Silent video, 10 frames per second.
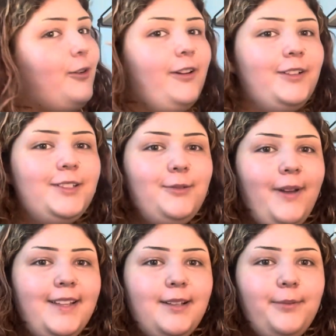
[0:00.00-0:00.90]
else you
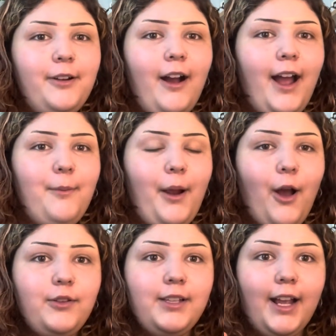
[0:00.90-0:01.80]
mess up your
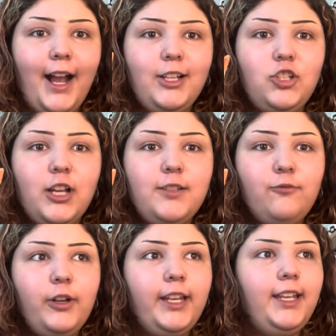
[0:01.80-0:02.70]
eyebrows like I just
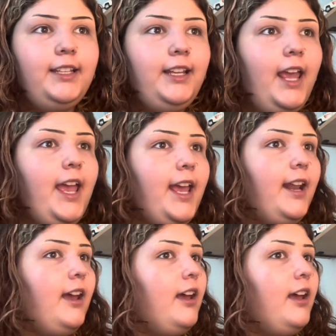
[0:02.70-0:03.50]
freaking did.